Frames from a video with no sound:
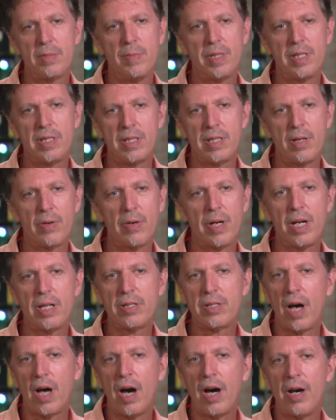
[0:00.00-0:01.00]
this
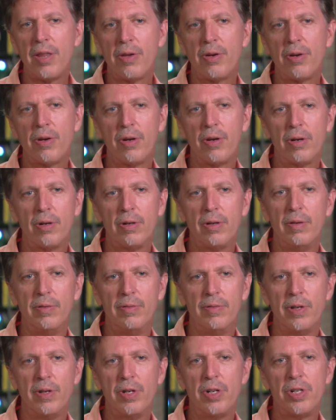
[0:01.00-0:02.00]
mysterious other
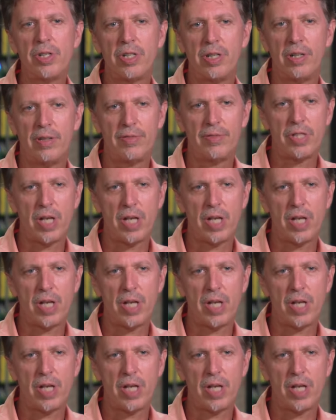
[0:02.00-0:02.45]
version